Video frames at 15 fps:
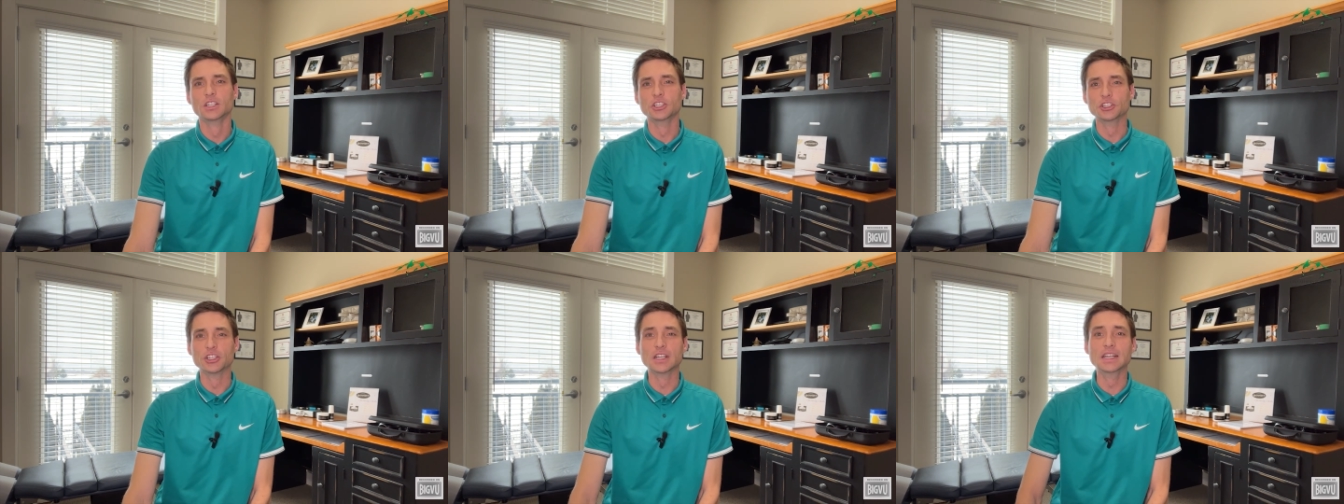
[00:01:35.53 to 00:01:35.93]

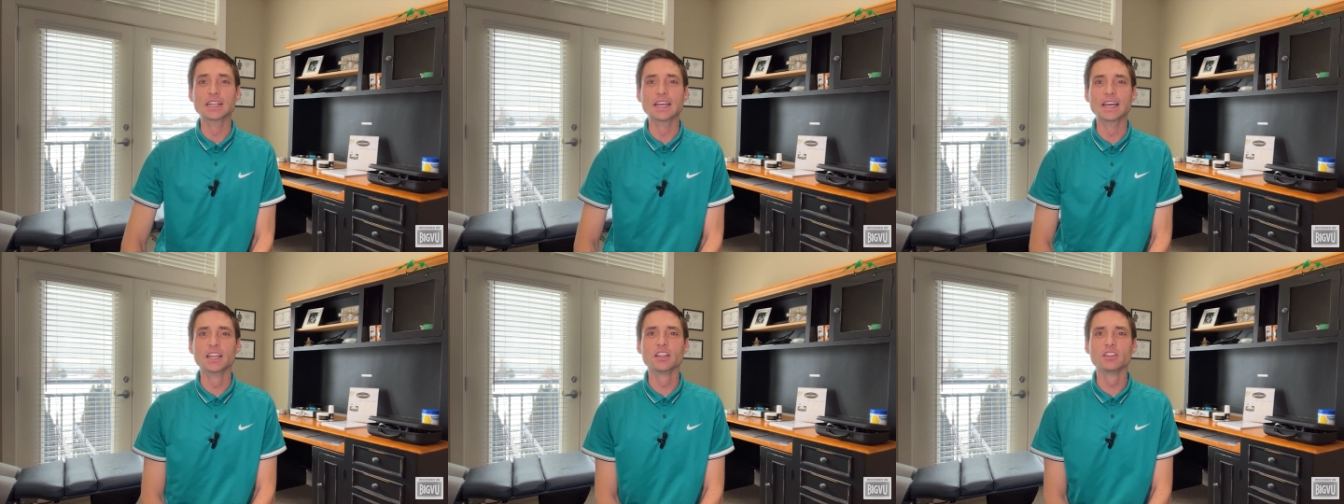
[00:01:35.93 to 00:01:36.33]
You're getting
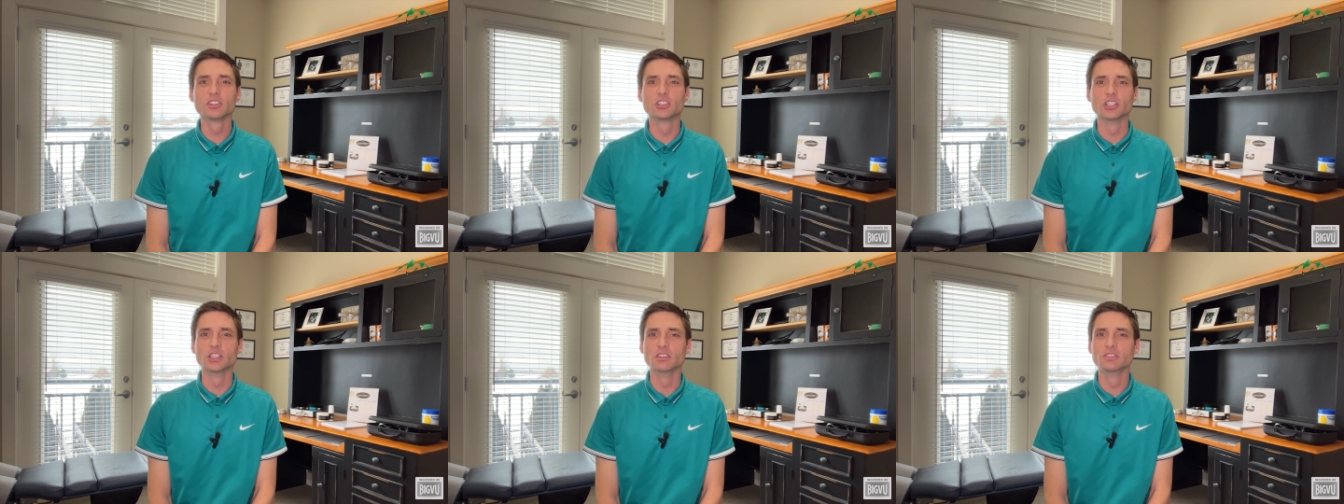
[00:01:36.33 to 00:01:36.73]
ahead of the
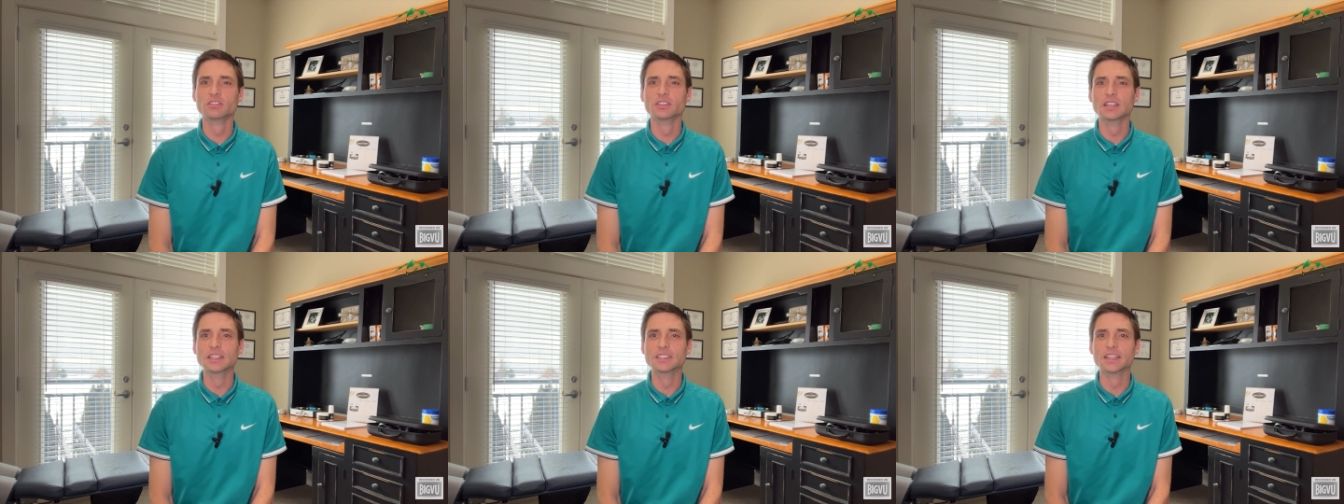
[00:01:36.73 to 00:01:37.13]

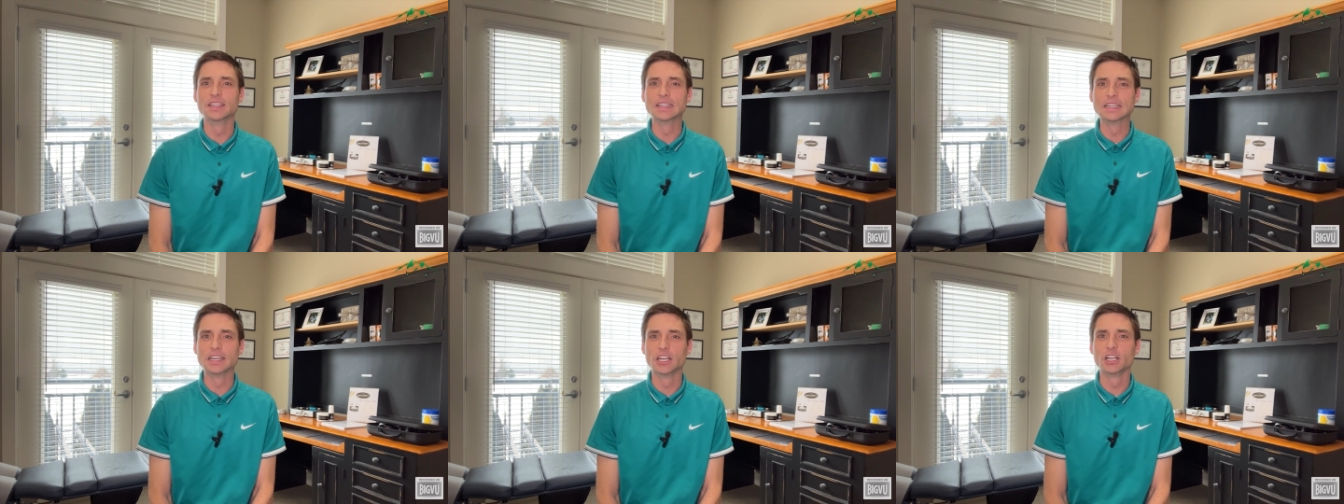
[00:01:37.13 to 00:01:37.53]
curve and
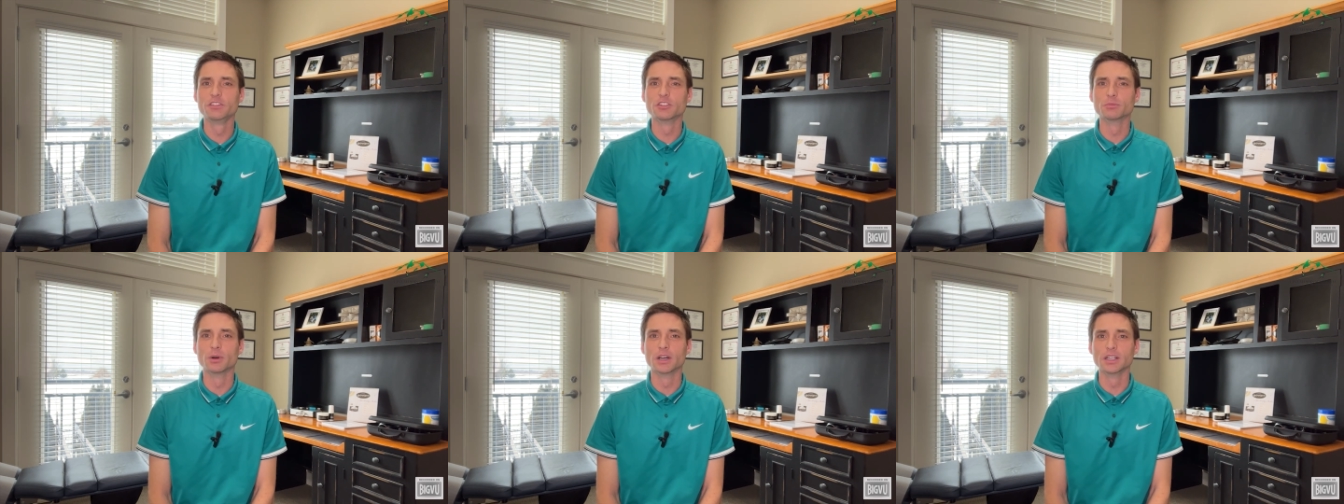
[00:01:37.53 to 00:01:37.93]
taking care of
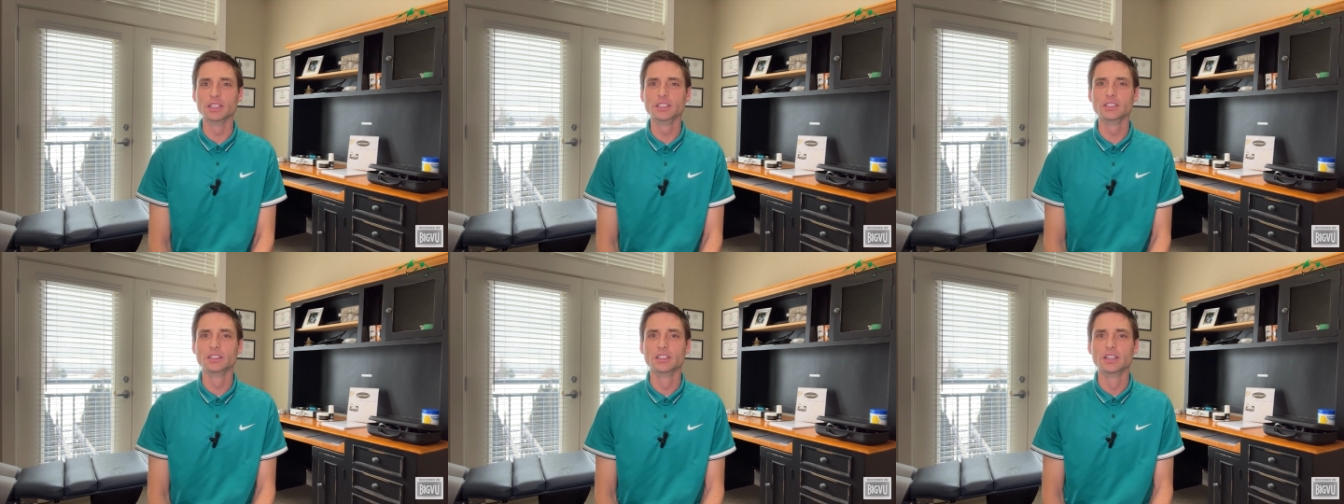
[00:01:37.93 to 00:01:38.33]
your
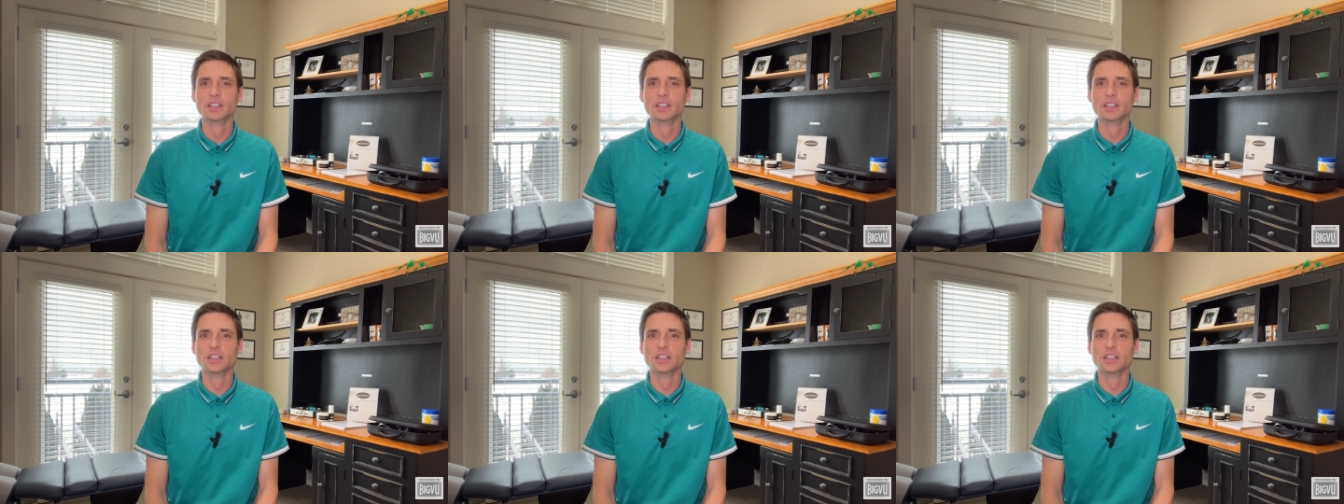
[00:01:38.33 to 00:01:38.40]
body